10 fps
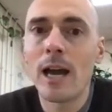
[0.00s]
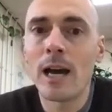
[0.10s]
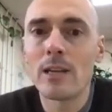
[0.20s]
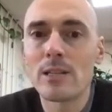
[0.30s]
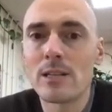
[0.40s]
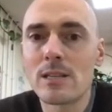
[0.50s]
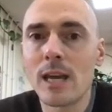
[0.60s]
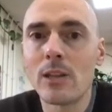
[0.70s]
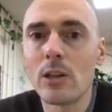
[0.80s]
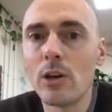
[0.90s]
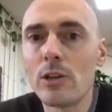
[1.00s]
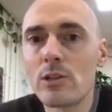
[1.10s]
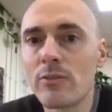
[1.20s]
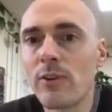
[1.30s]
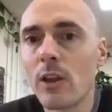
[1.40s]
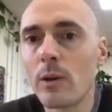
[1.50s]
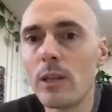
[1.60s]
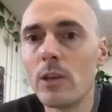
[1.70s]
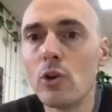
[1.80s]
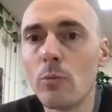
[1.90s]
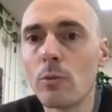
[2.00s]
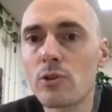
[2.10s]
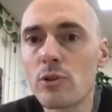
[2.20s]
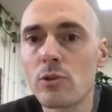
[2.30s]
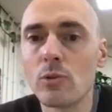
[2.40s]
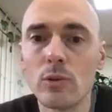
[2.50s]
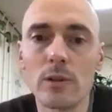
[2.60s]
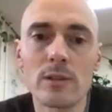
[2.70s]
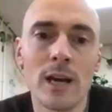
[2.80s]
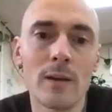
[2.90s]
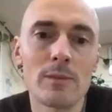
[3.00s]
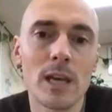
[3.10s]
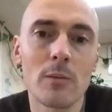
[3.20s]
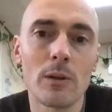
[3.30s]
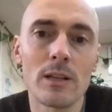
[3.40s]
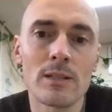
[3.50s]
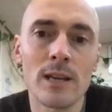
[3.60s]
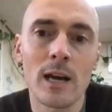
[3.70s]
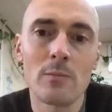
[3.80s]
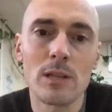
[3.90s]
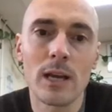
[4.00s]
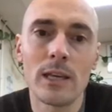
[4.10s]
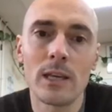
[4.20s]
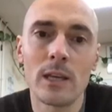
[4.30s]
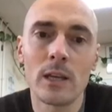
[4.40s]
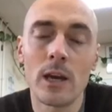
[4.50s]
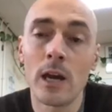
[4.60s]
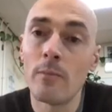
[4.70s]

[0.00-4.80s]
And as I say, the learners are following the normal school timetable at the times, like